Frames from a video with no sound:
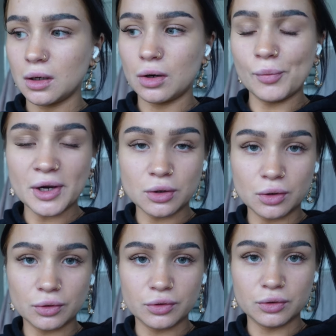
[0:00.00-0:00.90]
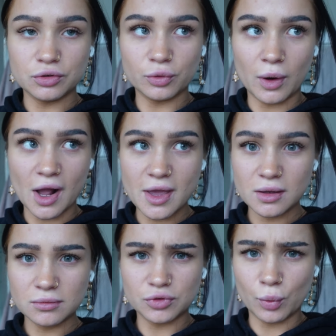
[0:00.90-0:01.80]
oh my god, do I
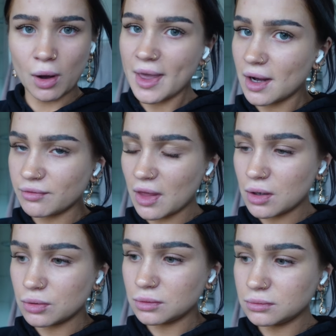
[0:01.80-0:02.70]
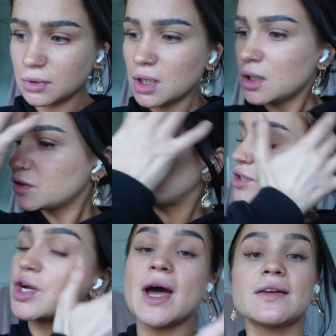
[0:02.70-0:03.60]
have that on? So I
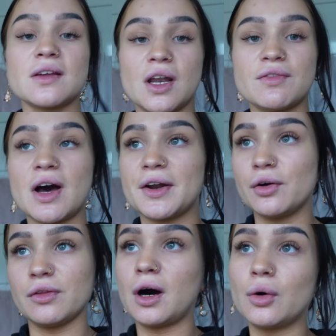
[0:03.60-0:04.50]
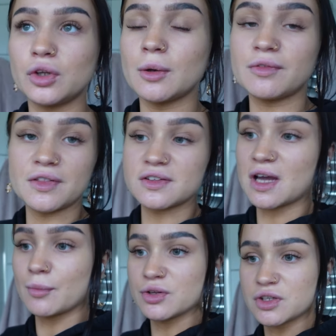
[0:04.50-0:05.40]
checked and I've had it on the whole time I've had this
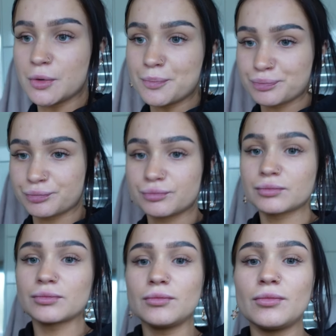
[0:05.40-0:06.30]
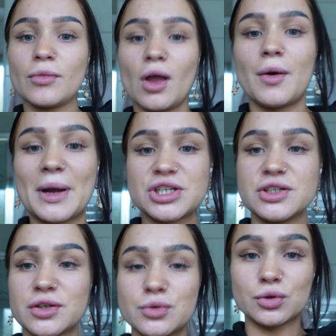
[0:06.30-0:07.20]
camera, so I'm actually
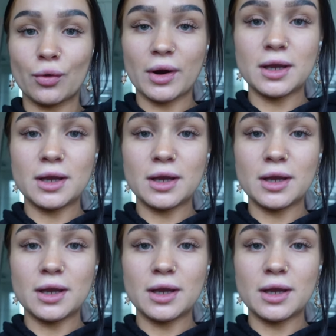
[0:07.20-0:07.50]
so sorry.